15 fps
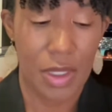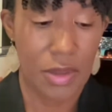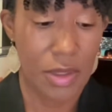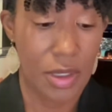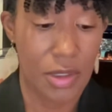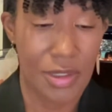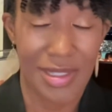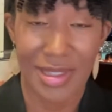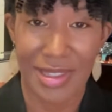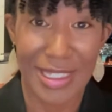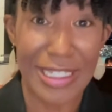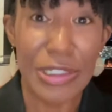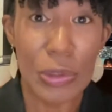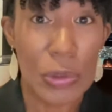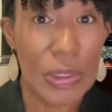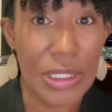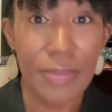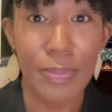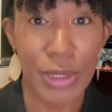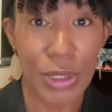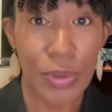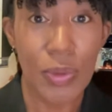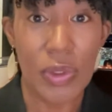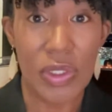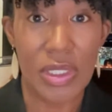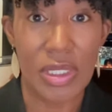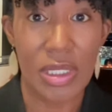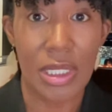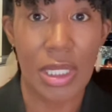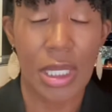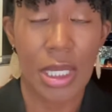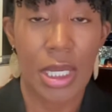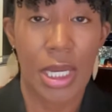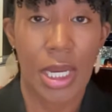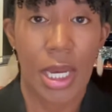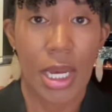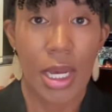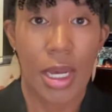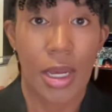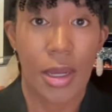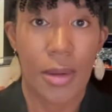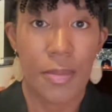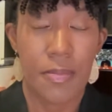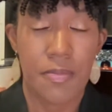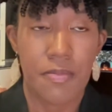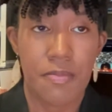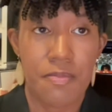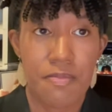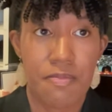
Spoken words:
There's legal abuse. And